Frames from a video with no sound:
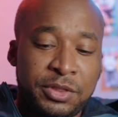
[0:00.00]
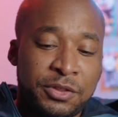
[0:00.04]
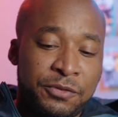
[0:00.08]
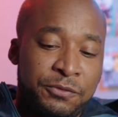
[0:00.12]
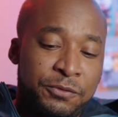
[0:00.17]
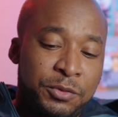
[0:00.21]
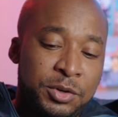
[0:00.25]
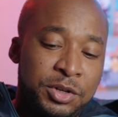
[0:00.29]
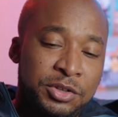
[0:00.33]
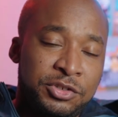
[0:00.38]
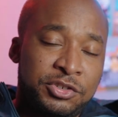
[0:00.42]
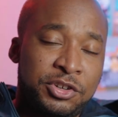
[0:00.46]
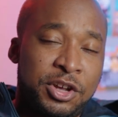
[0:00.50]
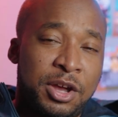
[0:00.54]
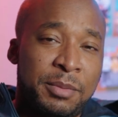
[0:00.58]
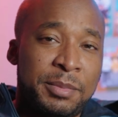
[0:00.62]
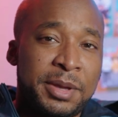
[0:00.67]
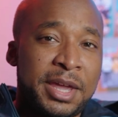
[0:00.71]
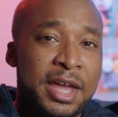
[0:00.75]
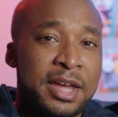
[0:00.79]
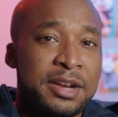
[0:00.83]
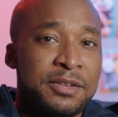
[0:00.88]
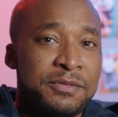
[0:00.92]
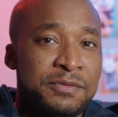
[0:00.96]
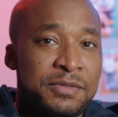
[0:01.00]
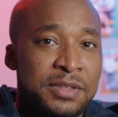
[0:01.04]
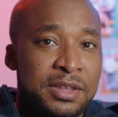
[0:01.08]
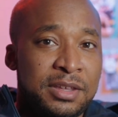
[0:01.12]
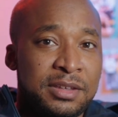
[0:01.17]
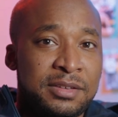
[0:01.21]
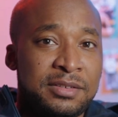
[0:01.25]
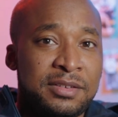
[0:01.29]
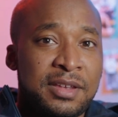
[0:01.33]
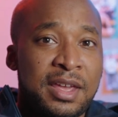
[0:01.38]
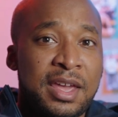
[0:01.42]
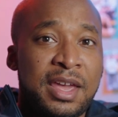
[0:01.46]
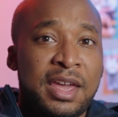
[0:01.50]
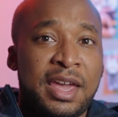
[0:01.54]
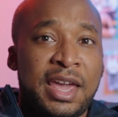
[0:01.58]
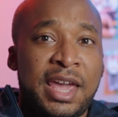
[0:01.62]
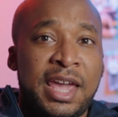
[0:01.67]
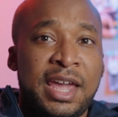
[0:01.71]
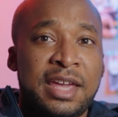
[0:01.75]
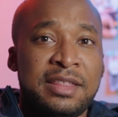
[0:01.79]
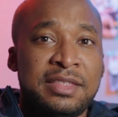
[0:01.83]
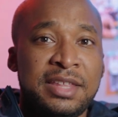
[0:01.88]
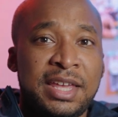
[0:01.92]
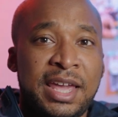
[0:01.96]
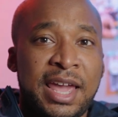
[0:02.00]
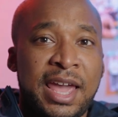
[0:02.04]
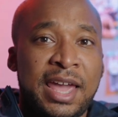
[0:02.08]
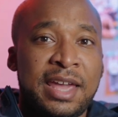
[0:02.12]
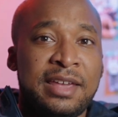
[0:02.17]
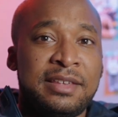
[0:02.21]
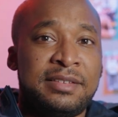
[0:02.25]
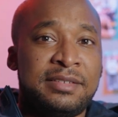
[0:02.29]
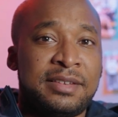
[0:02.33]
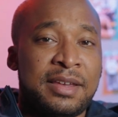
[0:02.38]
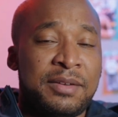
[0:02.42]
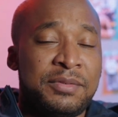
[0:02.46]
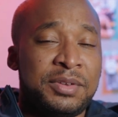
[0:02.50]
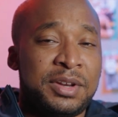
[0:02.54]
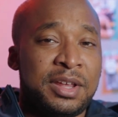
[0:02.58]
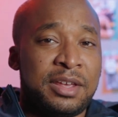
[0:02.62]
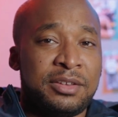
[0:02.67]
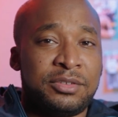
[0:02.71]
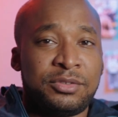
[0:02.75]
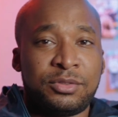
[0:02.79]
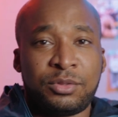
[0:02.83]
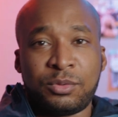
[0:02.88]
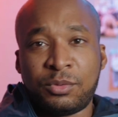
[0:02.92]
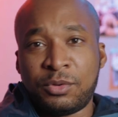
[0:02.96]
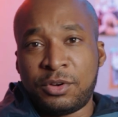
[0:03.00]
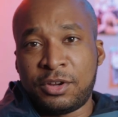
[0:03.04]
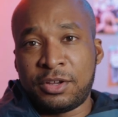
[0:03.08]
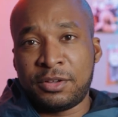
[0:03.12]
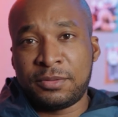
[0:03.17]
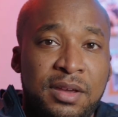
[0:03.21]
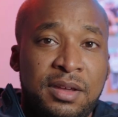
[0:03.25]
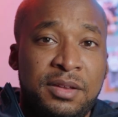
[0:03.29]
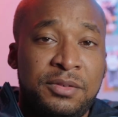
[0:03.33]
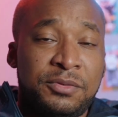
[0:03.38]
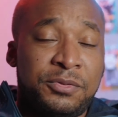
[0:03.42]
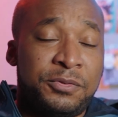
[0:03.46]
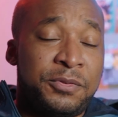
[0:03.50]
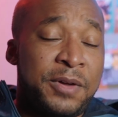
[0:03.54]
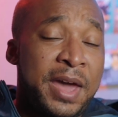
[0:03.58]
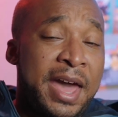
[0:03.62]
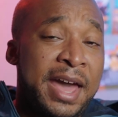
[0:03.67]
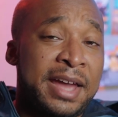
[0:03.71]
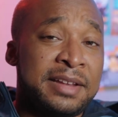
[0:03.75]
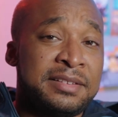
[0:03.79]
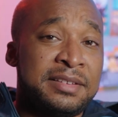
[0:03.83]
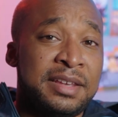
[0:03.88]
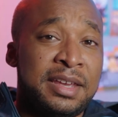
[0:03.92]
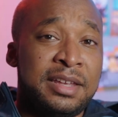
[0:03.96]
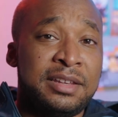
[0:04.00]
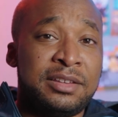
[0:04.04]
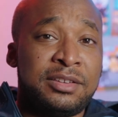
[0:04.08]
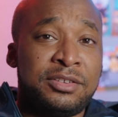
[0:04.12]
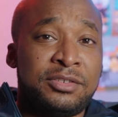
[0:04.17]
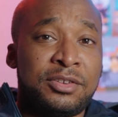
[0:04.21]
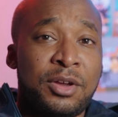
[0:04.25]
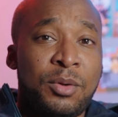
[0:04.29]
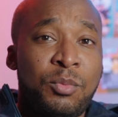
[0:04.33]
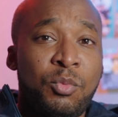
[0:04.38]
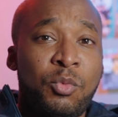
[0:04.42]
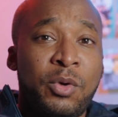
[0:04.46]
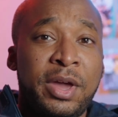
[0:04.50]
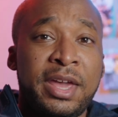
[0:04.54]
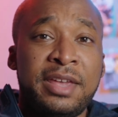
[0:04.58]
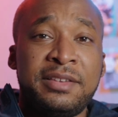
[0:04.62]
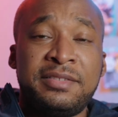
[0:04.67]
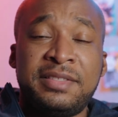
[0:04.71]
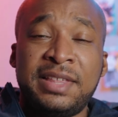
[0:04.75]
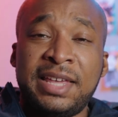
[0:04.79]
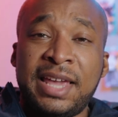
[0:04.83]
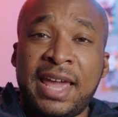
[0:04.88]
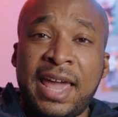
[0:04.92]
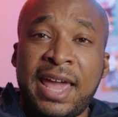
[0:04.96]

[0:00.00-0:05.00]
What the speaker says: the footage coming out of this and the A7 III. In fact, in some ways, the